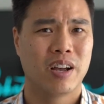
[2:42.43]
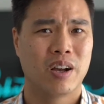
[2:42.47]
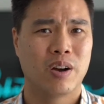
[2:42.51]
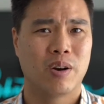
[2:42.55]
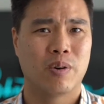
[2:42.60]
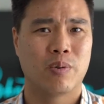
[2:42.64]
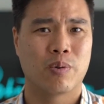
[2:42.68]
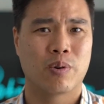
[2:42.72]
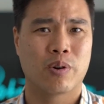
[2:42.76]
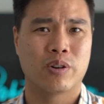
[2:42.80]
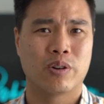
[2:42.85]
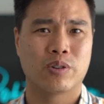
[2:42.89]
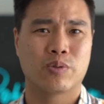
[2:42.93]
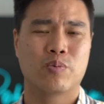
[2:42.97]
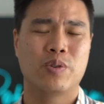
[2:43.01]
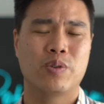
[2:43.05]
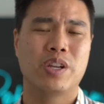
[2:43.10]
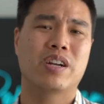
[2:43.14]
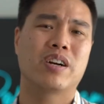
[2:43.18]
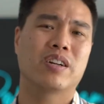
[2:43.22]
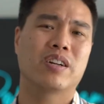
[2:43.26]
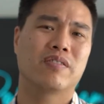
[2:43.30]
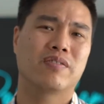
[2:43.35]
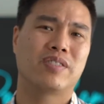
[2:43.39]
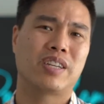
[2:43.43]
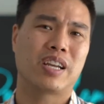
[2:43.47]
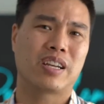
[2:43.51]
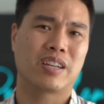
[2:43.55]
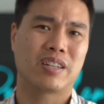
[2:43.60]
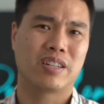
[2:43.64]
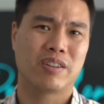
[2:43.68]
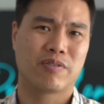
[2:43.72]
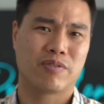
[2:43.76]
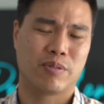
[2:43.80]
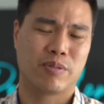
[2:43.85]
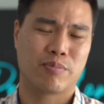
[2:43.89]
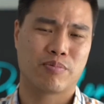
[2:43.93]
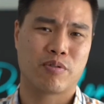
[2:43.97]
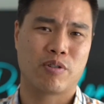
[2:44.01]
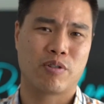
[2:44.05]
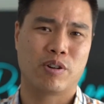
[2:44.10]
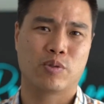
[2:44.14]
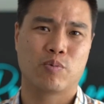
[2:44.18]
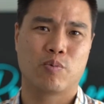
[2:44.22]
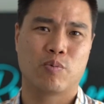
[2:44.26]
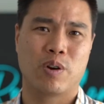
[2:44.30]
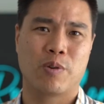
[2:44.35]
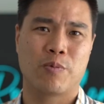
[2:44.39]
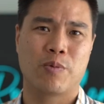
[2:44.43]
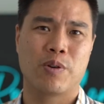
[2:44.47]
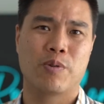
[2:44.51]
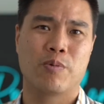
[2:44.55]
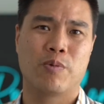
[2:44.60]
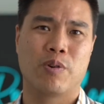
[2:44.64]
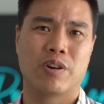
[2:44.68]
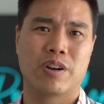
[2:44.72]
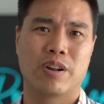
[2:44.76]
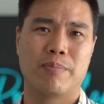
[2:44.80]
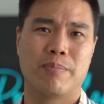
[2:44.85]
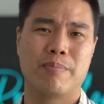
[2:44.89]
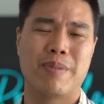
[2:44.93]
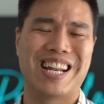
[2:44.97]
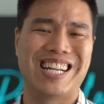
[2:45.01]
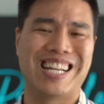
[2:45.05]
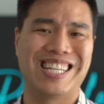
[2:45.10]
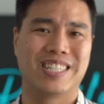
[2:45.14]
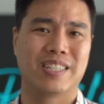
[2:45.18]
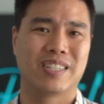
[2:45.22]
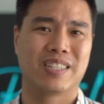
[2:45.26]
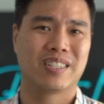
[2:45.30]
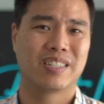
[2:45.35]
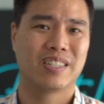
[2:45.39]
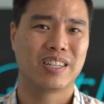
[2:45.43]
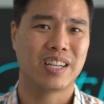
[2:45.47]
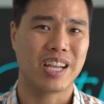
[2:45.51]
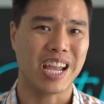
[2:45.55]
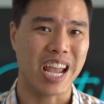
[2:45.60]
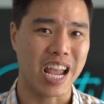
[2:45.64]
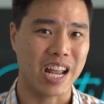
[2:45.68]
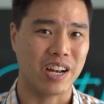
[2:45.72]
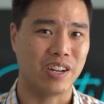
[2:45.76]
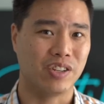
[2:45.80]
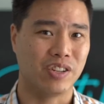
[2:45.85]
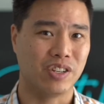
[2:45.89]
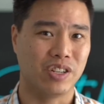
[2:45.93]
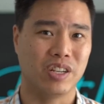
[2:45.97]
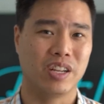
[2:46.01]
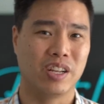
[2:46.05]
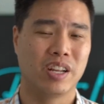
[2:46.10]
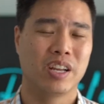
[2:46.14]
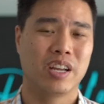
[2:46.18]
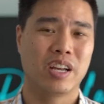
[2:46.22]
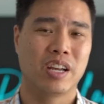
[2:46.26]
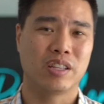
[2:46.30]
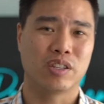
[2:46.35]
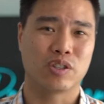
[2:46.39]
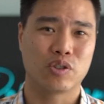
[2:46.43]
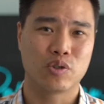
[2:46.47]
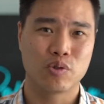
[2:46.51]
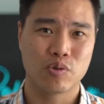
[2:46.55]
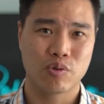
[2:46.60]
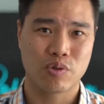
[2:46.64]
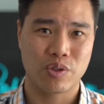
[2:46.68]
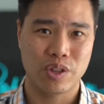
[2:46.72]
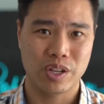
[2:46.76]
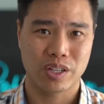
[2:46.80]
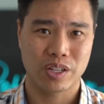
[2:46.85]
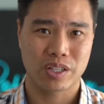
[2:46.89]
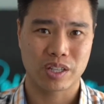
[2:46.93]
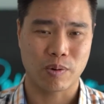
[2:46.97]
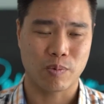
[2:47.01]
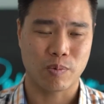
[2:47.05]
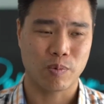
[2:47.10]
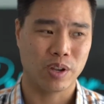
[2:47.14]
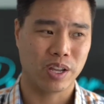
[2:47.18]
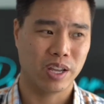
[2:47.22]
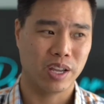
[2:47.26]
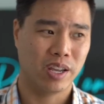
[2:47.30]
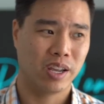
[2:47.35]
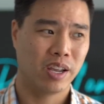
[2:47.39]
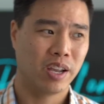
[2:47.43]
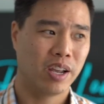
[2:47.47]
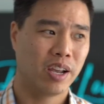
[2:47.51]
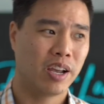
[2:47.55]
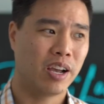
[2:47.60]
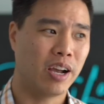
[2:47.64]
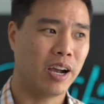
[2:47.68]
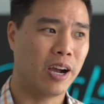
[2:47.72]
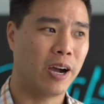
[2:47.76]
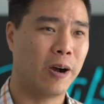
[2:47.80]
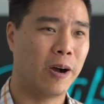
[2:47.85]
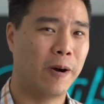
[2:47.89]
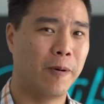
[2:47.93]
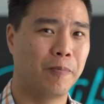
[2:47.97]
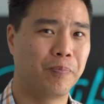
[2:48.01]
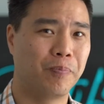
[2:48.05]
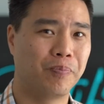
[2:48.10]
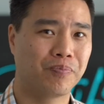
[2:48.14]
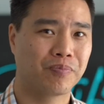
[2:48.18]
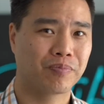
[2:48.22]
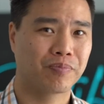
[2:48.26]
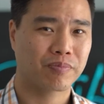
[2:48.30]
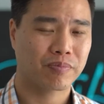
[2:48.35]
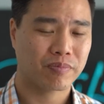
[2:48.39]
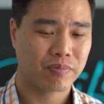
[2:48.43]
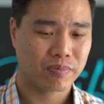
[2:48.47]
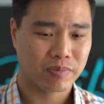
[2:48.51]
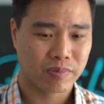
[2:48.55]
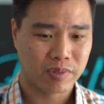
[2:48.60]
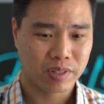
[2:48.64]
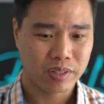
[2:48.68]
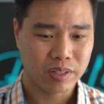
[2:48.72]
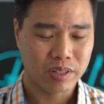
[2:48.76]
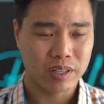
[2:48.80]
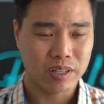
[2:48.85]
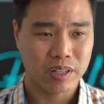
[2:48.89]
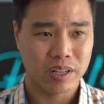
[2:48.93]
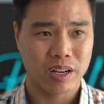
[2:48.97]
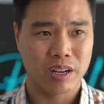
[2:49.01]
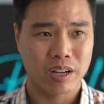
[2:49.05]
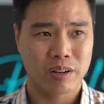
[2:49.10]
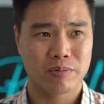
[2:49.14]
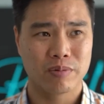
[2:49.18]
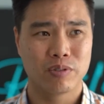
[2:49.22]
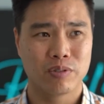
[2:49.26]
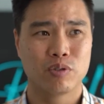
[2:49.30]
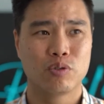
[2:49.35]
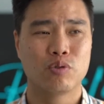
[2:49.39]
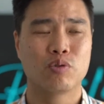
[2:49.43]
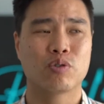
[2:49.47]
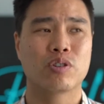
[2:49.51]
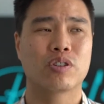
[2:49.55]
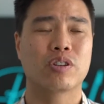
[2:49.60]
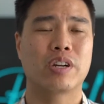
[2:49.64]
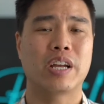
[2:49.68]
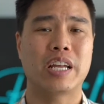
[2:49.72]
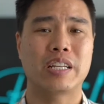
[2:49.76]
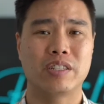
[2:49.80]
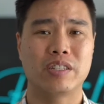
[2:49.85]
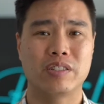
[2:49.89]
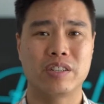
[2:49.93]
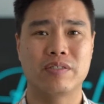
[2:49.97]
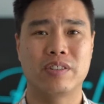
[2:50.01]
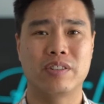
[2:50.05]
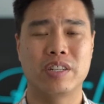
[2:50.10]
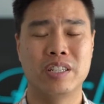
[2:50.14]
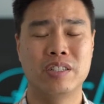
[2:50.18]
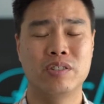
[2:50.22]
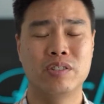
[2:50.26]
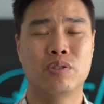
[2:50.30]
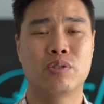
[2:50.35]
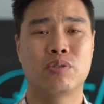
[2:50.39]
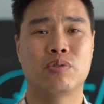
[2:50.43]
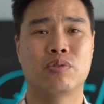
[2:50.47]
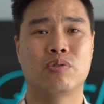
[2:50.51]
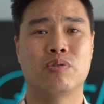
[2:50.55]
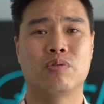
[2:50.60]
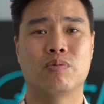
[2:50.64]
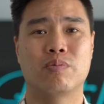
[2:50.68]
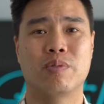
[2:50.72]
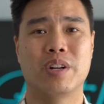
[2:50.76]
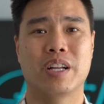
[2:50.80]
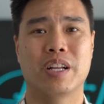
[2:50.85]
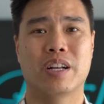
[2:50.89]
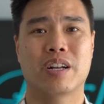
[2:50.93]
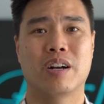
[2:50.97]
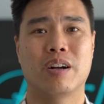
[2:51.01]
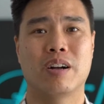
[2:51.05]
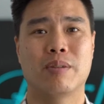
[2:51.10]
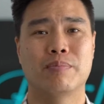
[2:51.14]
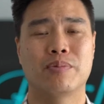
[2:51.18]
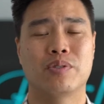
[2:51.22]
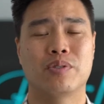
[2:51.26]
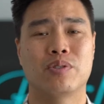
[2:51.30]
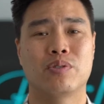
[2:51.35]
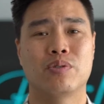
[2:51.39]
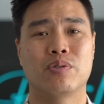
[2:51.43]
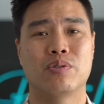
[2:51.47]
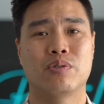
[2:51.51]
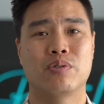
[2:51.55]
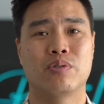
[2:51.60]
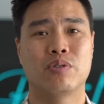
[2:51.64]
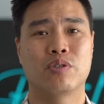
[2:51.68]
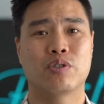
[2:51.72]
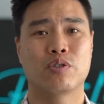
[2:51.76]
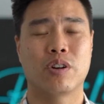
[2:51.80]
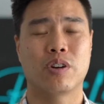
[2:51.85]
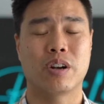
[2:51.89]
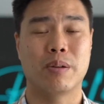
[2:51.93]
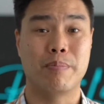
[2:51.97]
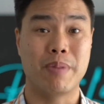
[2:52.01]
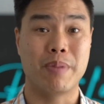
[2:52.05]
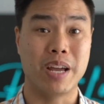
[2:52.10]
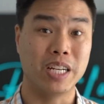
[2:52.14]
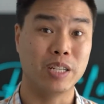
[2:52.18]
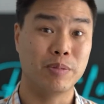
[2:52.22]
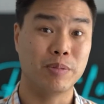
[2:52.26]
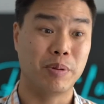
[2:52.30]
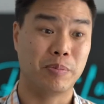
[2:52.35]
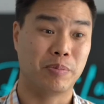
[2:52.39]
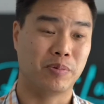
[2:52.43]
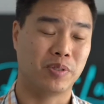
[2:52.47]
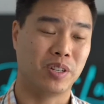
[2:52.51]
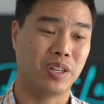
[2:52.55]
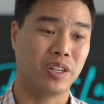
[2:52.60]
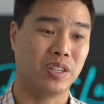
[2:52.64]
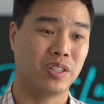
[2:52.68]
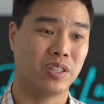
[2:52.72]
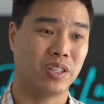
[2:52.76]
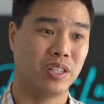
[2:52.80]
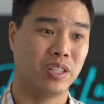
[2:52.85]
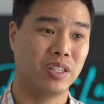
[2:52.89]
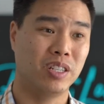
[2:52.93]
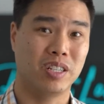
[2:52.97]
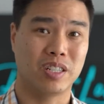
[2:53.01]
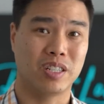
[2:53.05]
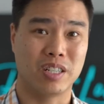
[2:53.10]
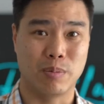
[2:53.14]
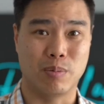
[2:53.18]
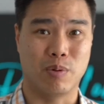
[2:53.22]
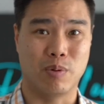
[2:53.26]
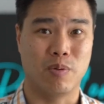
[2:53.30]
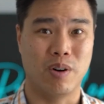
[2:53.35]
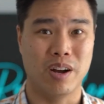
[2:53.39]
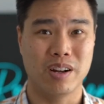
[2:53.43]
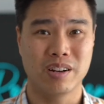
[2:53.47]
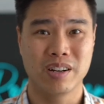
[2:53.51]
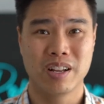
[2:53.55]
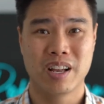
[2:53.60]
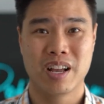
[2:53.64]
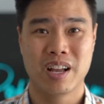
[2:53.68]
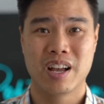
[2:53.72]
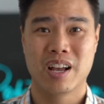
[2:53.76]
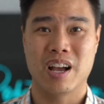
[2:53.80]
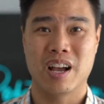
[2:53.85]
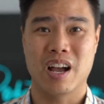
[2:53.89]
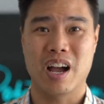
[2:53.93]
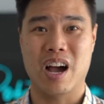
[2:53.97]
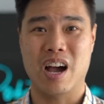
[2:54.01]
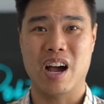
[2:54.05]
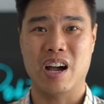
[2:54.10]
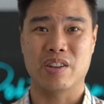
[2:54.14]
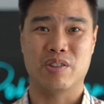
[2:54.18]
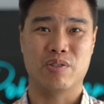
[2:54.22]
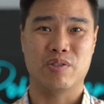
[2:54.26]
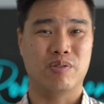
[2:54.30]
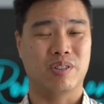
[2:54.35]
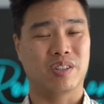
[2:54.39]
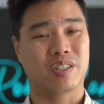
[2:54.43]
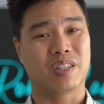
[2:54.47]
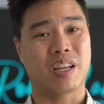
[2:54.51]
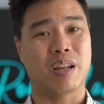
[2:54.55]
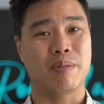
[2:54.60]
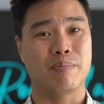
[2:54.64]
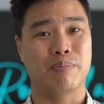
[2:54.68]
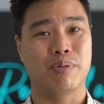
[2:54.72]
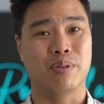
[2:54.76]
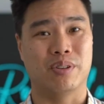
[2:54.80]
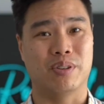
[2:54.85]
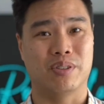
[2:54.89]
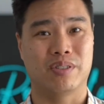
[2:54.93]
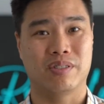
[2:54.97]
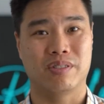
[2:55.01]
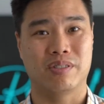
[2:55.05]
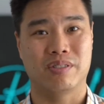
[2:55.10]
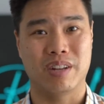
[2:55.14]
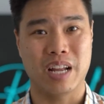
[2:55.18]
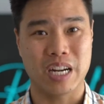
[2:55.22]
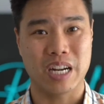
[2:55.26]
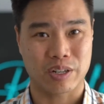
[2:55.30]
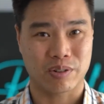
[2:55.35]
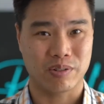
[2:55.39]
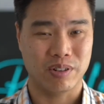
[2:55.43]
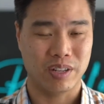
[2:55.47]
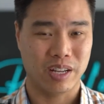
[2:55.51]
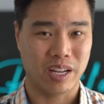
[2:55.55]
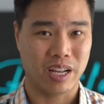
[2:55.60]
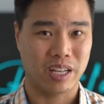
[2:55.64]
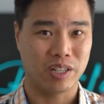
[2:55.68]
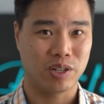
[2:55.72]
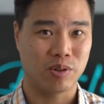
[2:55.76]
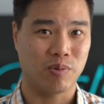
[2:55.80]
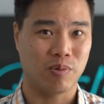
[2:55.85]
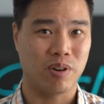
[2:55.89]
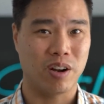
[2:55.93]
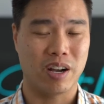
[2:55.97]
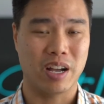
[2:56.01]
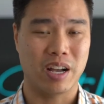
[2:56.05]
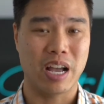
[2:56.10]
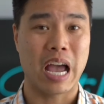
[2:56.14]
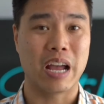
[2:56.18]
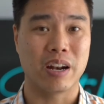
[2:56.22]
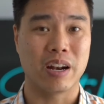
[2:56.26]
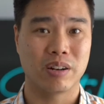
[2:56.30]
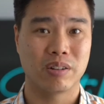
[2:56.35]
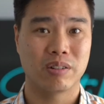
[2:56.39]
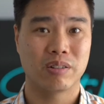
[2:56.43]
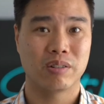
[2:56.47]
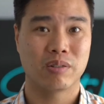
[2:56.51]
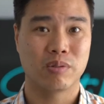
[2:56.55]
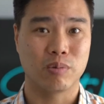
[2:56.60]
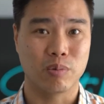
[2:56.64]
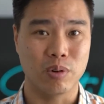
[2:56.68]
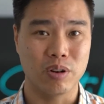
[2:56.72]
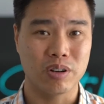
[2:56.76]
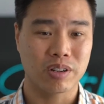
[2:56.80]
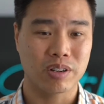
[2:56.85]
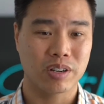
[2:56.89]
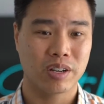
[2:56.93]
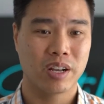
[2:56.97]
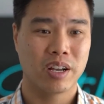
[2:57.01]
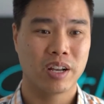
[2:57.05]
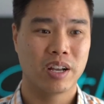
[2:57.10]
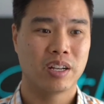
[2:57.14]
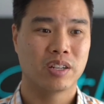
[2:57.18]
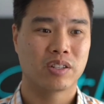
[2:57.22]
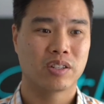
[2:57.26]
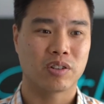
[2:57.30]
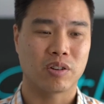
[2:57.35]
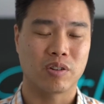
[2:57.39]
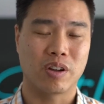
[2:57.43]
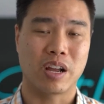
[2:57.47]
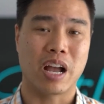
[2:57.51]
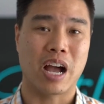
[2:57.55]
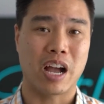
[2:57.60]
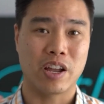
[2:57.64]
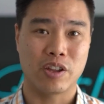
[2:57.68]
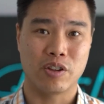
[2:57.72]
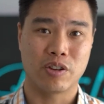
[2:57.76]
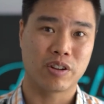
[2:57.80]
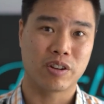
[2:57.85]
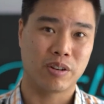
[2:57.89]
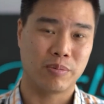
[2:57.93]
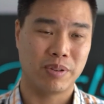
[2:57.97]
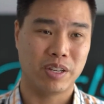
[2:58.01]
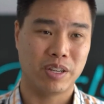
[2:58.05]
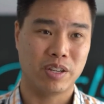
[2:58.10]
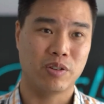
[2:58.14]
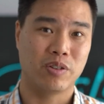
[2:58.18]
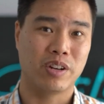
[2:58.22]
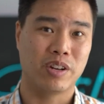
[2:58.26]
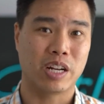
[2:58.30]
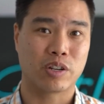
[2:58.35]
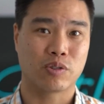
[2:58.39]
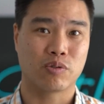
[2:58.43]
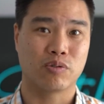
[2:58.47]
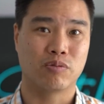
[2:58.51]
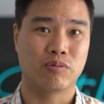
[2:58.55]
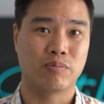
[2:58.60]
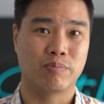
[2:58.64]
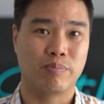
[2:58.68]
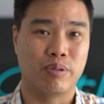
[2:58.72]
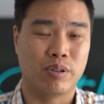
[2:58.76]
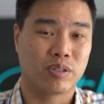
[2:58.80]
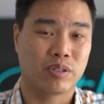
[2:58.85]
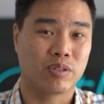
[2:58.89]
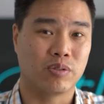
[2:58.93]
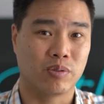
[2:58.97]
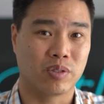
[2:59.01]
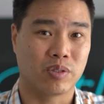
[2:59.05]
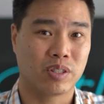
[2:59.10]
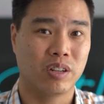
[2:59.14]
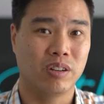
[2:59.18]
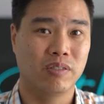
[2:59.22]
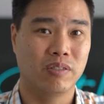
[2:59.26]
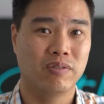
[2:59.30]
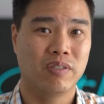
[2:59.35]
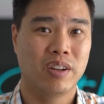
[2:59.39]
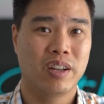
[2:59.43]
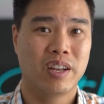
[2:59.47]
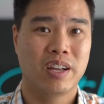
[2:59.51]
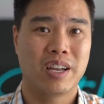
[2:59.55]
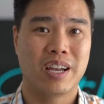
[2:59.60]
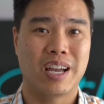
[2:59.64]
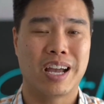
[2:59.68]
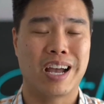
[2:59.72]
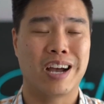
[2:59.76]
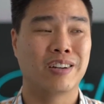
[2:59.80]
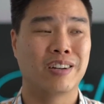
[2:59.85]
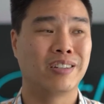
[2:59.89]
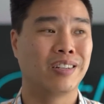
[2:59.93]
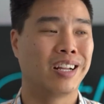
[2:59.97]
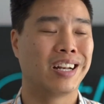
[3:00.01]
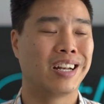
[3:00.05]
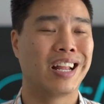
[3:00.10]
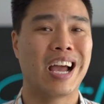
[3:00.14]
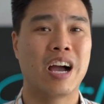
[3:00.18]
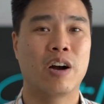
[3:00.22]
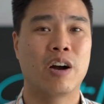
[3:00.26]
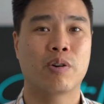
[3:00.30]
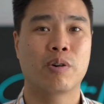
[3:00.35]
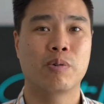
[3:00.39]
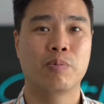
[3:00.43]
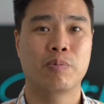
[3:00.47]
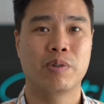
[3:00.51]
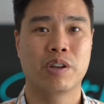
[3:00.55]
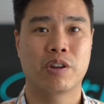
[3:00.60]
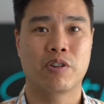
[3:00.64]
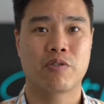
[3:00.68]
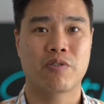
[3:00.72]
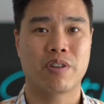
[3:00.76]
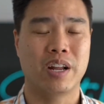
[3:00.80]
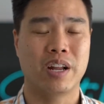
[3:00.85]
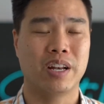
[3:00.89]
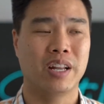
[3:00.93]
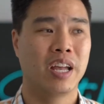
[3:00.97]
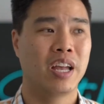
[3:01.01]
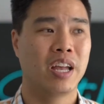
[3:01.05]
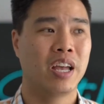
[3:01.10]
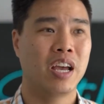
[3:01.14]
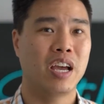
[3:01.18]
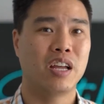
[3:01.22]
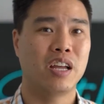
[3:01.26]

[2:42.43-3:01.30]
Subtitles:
Whereas we kind of take a different approach where we want to manage energy. And the two things that we look into when it comes to trying to manage people's energy is, number one, are you the same person naturally as you are at work? So are you going to be your natural personal self? How can we create an